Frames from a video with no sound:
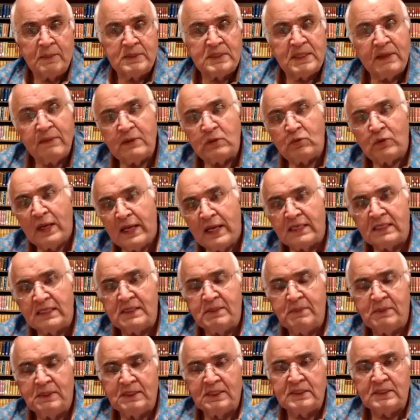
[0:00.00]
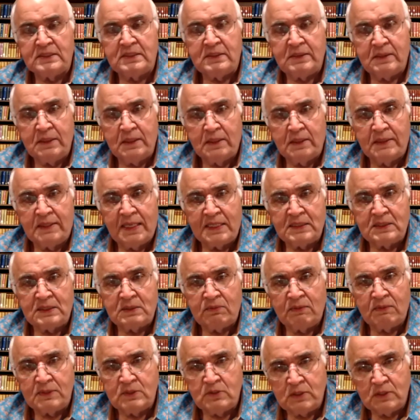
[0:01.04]
I went to IIT because that's
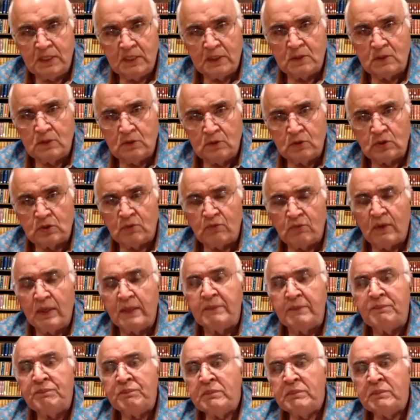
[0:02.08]
what you need to do to survive.